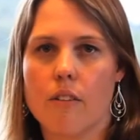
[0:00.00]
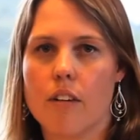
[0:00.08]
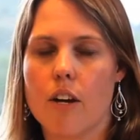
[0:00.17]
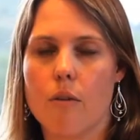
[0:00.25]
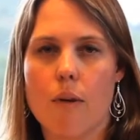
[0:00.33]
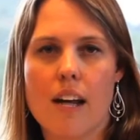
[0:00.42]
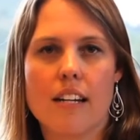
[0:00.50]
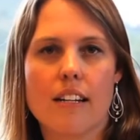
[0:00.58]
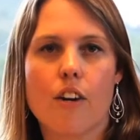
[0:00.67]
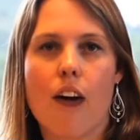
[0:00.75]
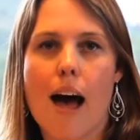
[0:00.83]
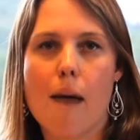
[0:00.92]
ready to
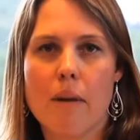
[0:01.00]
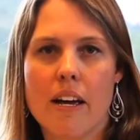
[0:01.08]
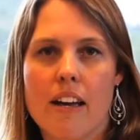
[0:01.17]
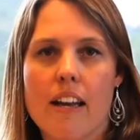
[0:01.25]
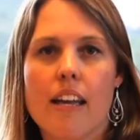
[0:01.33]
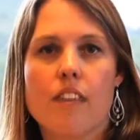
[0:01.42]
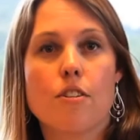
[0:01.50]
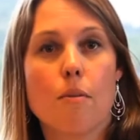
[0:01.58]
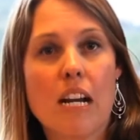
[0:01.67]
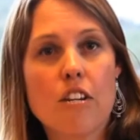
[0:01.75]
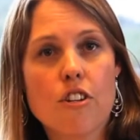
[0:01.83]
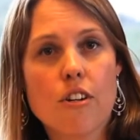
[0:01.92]
grab. So
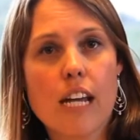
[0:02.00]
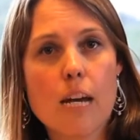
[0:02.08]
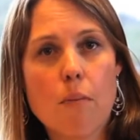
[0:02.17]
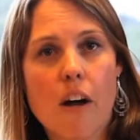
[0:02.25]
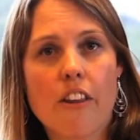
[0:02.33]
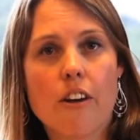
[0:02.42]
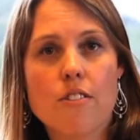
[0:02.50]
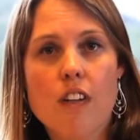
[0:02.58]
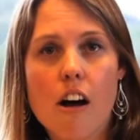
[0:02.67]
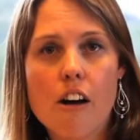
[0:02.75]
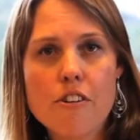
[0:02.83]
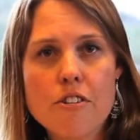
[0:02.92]
make sure you keep all those.
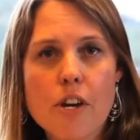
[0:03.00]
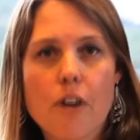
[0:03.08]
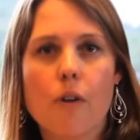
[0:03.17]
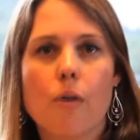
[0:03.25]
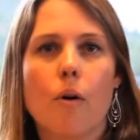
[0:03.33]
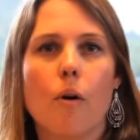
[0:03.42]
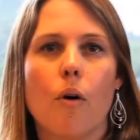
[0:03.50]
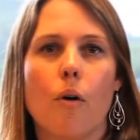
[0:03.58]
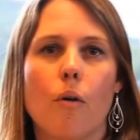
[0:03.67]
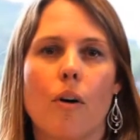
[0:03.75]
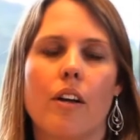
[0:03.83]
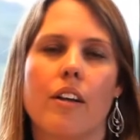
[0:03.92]
Also,
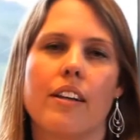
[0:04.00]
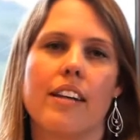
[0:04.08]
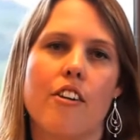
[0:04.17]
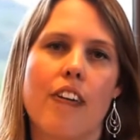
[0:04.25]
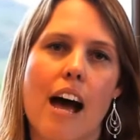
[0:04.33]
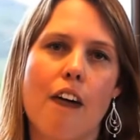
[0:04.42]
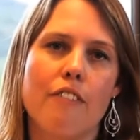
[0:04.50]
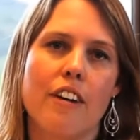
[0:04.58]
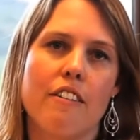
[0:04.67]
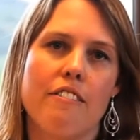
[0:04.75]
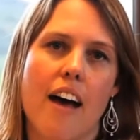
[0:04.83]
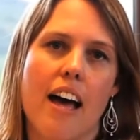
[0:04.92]
they're now
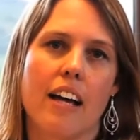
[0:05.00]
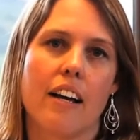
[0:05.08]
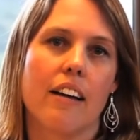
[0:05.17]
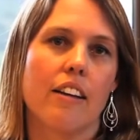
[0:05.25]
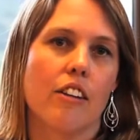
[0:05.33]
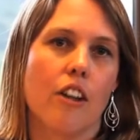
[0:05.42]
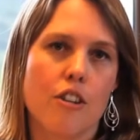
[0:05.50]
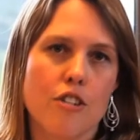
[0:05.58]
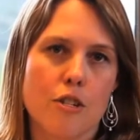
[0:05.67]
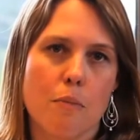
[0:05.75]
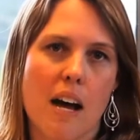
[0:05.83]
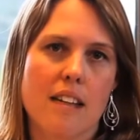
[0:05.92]
verifying
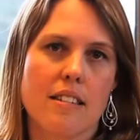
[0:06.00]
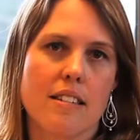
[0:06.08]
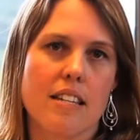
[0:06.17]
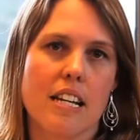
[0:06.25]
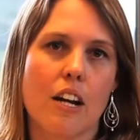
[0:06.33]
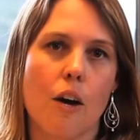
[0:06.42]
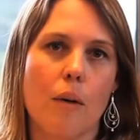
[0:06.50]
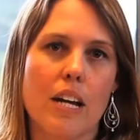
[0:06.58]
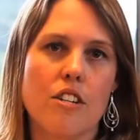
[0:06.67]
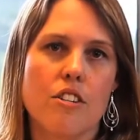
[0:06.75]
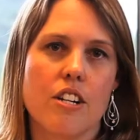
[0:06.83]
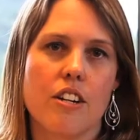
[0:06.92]
large deposits that go
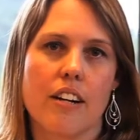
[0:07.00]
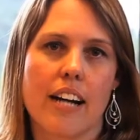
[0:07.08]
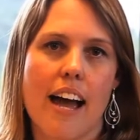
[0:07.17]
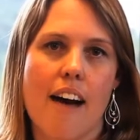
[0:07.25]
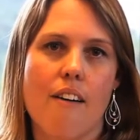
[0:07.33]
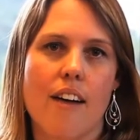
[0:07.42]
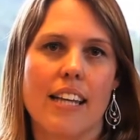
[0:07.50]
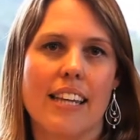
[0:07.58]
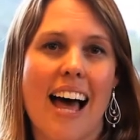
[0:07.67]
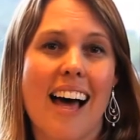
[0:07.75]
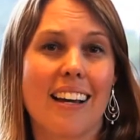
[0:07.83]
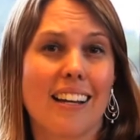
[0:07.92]
into your account, and
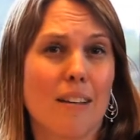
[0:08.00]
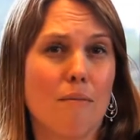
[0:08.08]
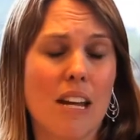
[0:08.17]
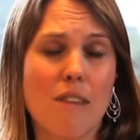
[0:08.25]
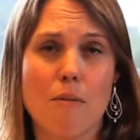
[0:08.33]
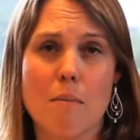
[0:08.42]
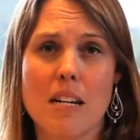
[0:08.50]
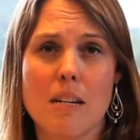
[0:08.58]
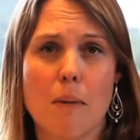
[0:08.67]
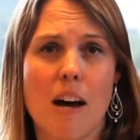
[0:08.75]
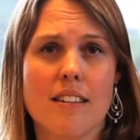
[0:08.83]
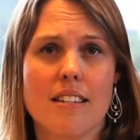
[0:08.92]
that can even be
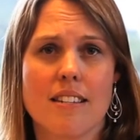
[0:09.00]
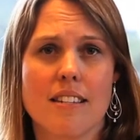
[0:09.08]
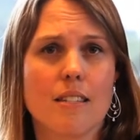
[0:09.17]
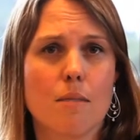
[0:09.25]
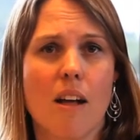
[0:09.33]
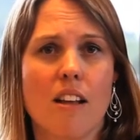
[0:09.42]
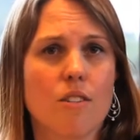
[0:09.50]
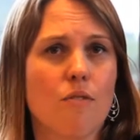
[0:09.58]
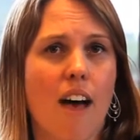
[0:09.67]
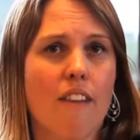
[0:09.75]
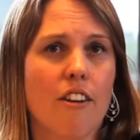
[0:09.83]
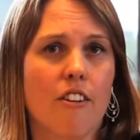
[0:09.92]
deposits as small as
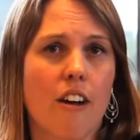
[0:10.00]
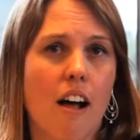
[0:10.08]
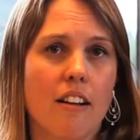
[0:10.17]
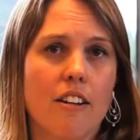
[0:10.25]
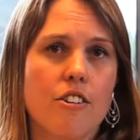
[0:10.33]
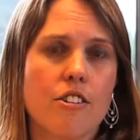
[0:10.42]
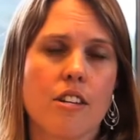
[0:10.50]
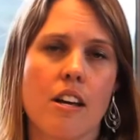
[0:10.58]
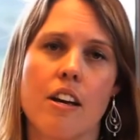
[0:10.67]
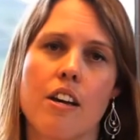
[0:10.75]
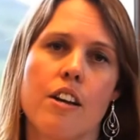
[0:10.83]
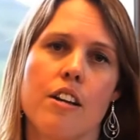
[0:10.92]
$500.
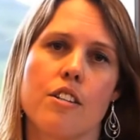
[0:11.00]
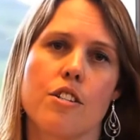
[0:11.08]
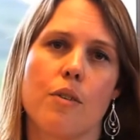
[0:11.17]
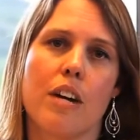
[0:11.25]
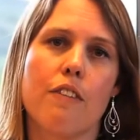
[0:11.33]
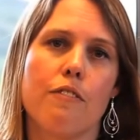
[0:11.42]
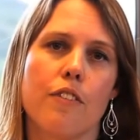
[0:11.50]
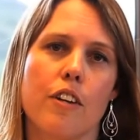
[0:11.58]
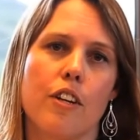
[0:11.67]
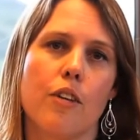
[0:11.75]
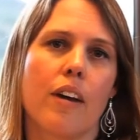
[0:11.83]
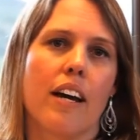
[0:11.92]
So if
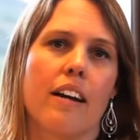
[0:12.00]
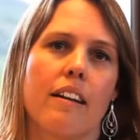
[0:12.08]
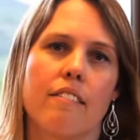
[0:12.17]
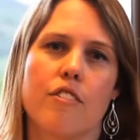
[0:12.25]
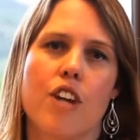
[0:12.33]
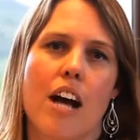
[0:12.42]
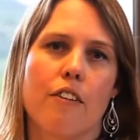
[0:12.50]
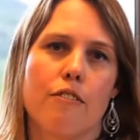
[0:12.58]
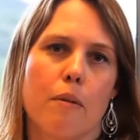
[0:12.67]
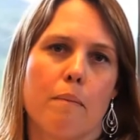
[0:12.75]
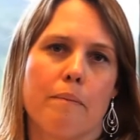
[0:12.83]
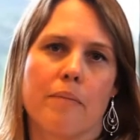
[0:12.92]
you get a check
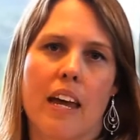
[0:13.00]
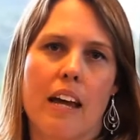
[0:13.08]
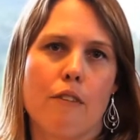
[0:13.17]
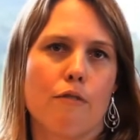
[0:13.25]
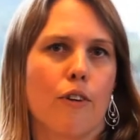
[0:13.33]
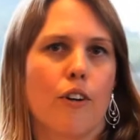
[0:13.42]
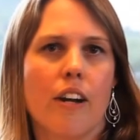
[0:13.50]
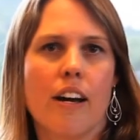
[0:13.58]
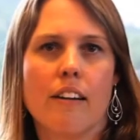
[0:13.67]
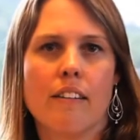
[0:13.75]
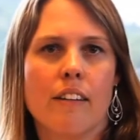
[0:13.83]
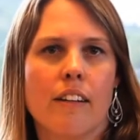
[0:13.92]
from Aunt
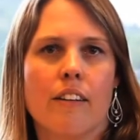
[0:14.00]
Verna,